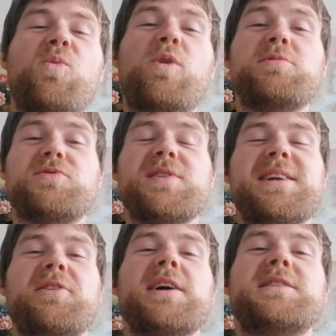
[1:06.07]
What was
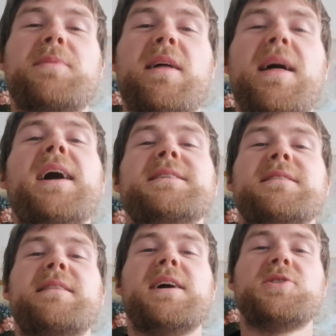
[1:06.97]
really nice about that is
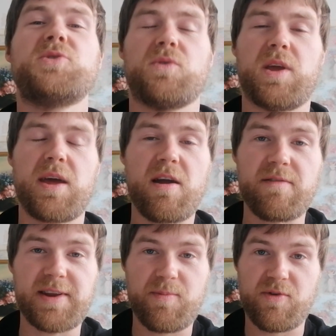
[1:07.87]
that took care
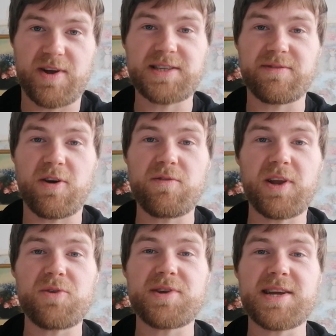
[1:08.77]
of any progressive
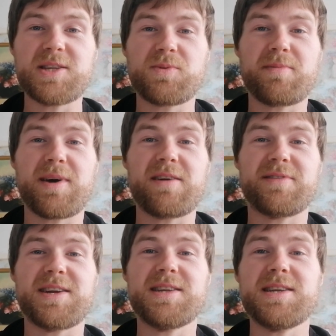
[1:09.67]
overload needs we may
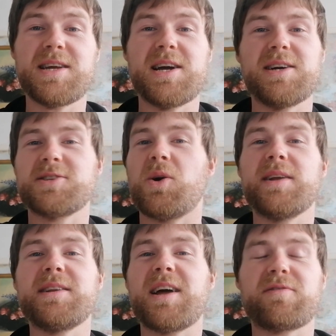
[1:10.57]
have needed. So
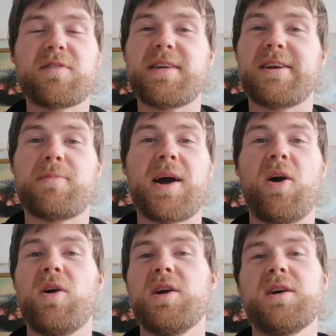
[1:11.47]
I didn't have to think
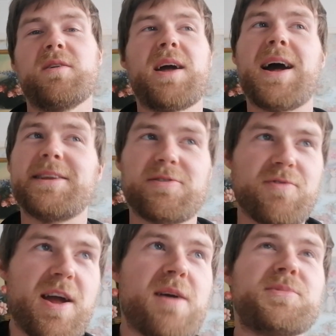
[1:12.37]
about adding
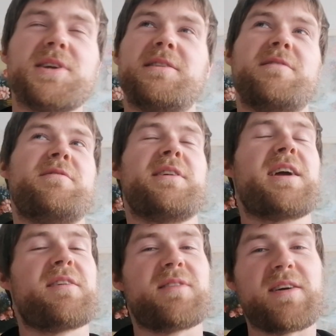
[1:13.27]
reps. I didn't
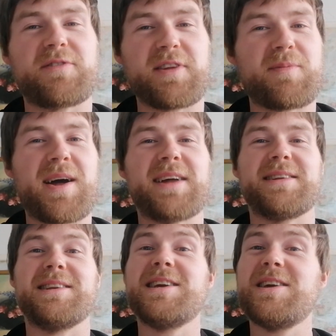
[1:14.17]
have to think about
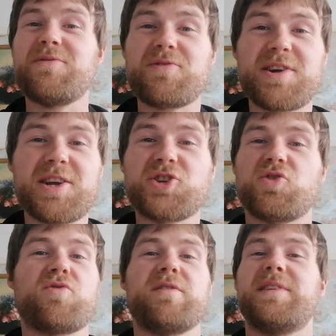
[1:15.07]
adding
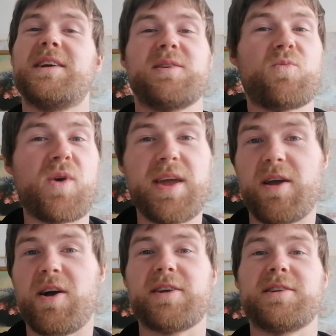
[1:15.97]
leverage or even adding
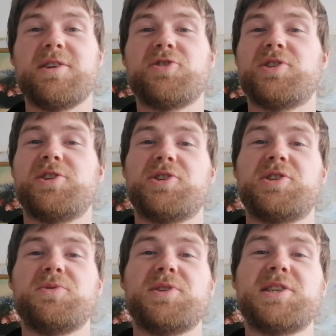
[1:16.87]
weight. I could literally
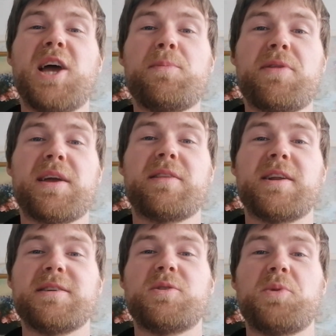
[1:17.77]
just do the same thing
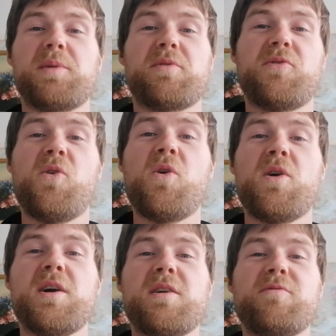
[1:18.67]
that I did the week
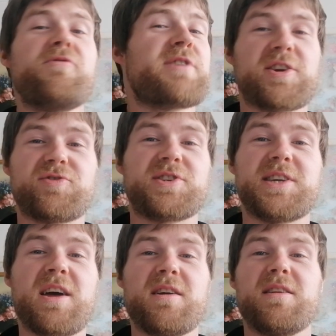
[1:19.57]
before for an extra
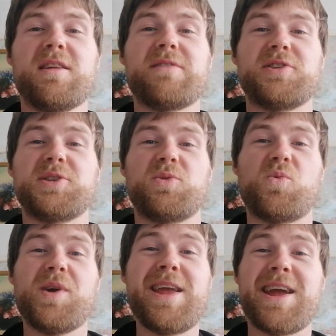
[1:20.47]
set every
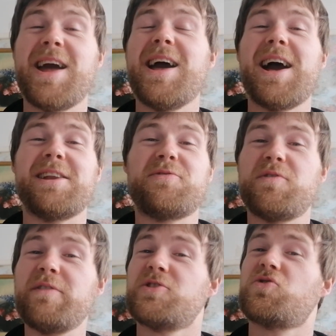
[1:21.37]
single week. And if
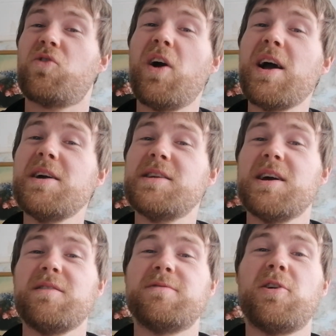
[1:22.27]
you've ever tried
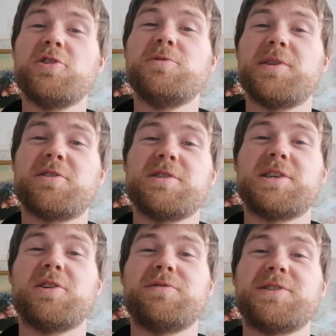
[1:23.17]
volume
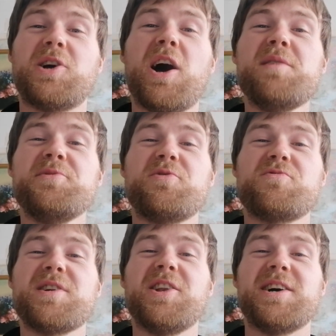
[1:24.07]
increase over time, you'll
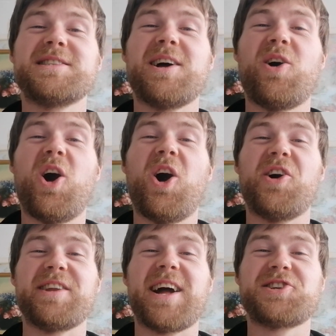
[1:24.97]
realize how
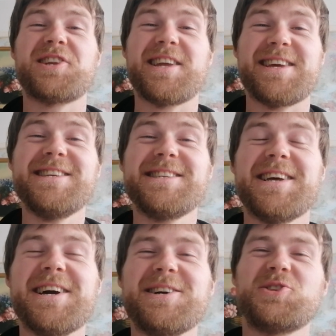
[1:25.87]
hard it actually
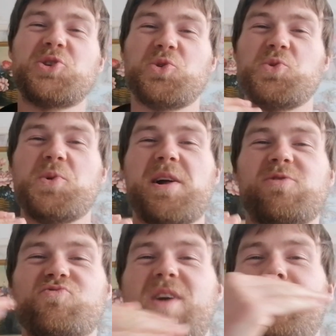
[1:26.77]
is to
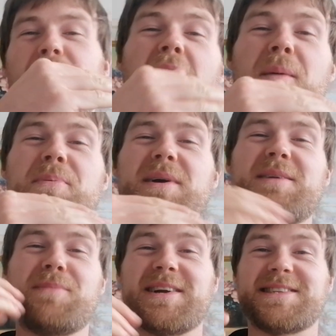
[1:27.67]
ramp up
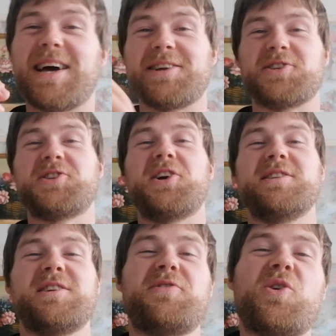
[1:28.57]
and maintain a
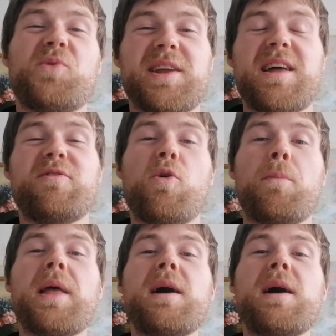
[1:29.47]
certain difficulty level.